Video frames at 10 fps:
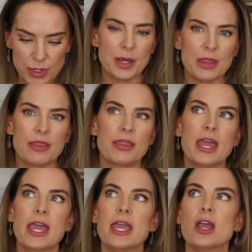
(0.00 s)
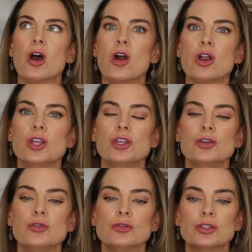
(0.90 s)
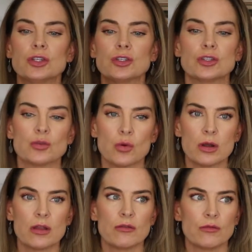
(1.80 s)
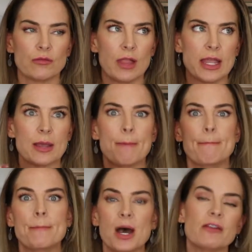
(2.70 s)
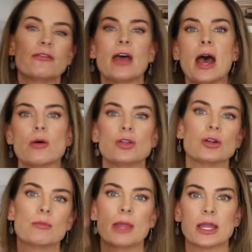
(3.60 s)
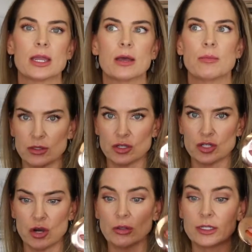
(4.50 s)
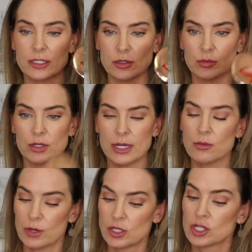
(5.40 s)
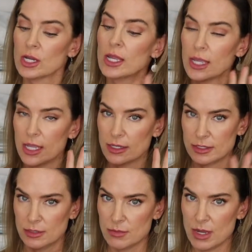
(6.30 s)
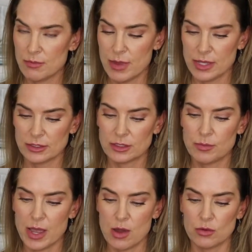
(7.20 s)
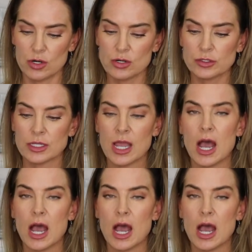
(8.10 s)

but they are used to sort of like buff out your makeup. The Charlotte Tilbury, which is in my best powders.